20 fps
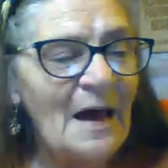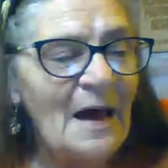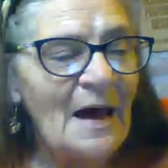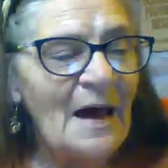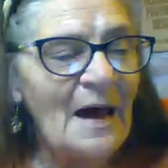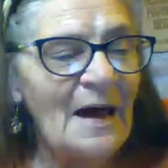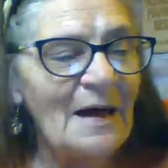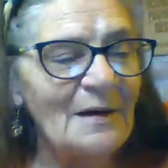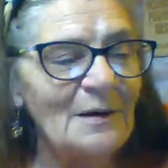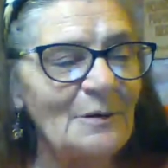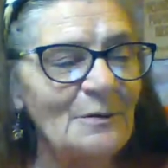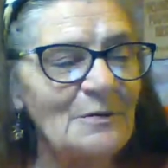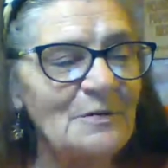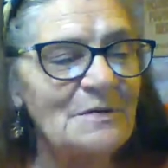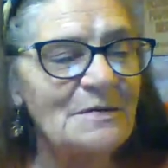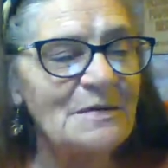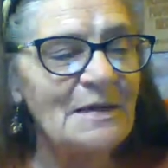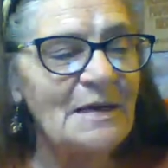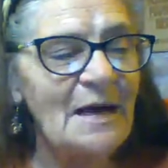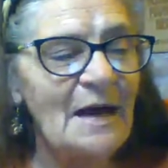I don't
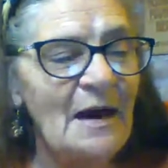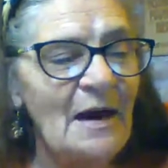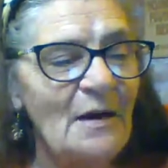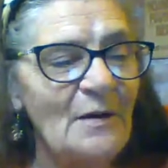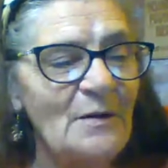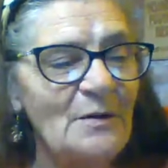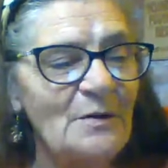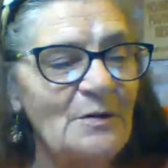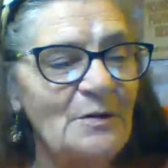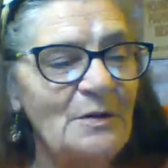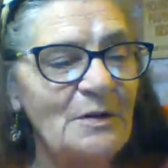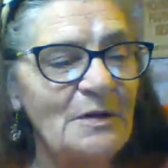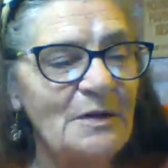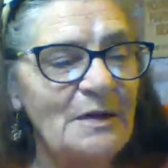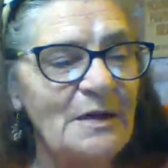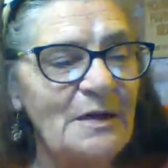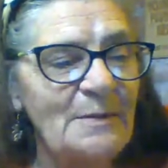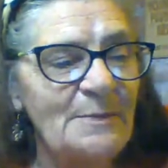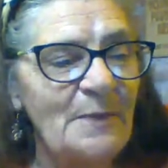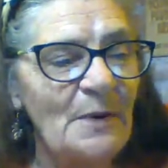see how you could
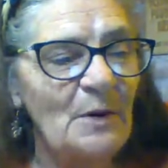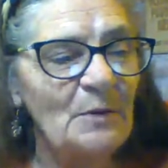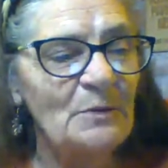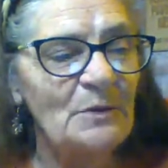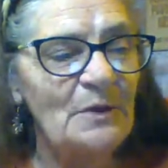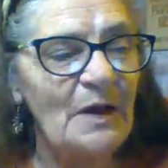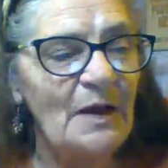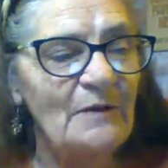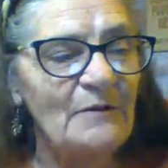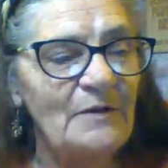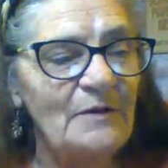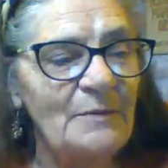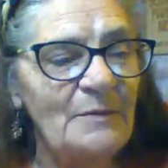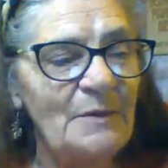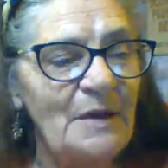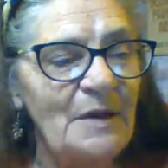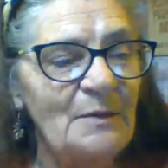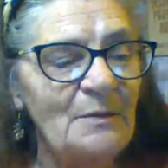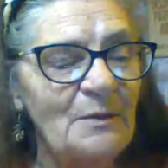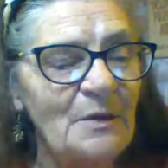keep on loving
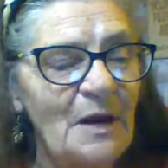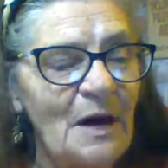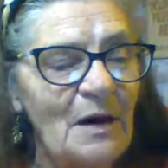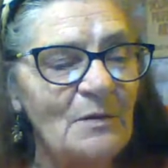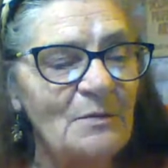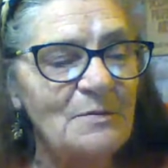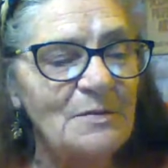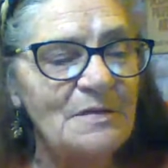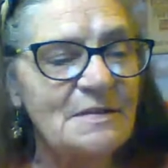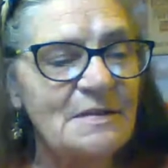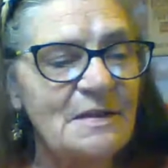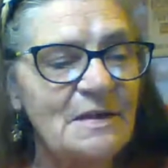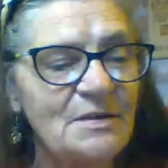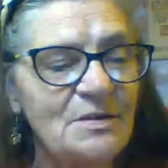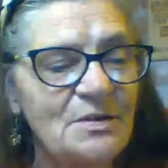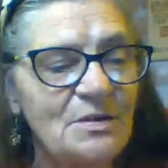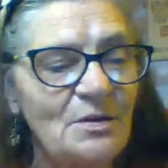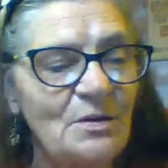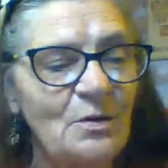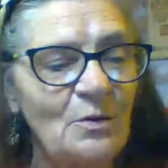me when I was such
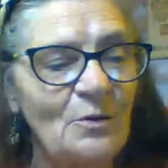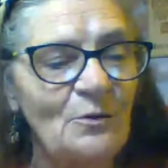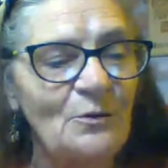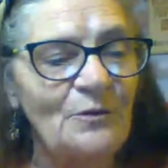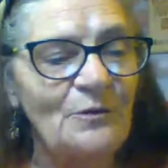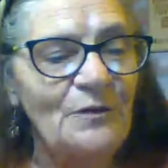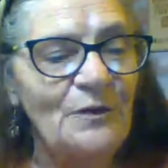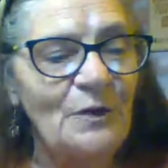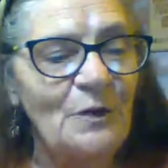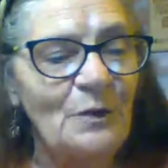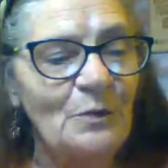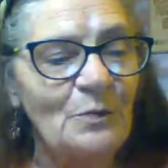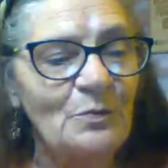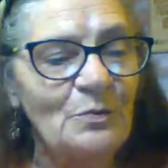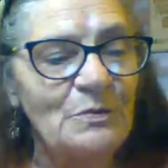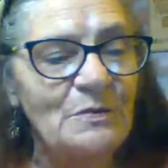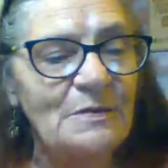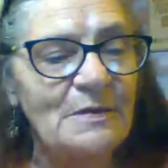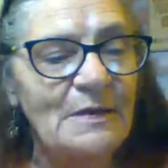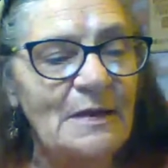a little fool,
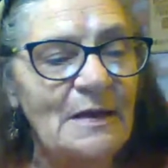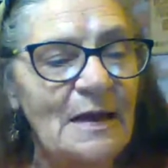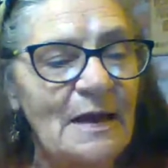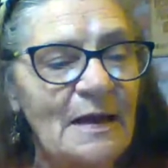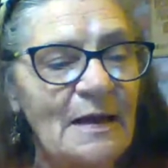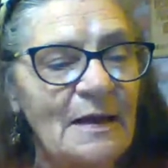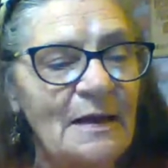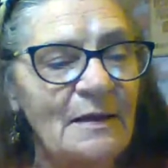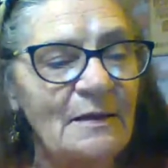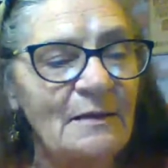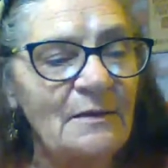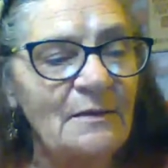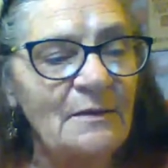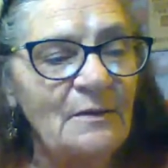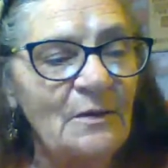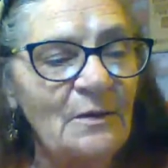said Anne.